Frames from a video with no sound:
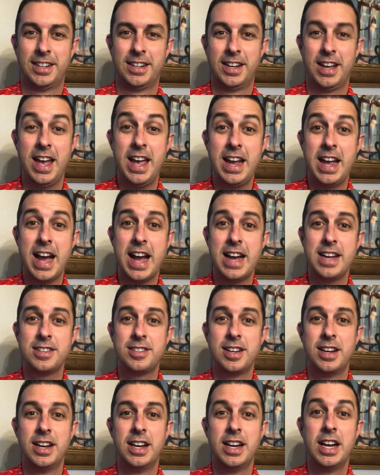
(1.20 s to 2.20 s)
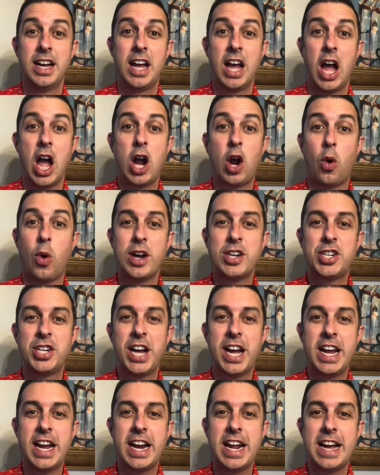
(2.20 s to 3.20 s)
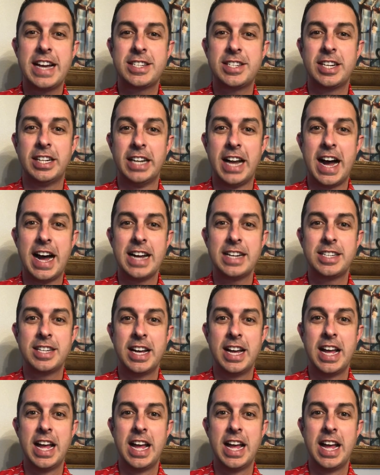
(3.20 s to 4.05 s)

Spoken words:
Hey guys, a question I get asked a lot: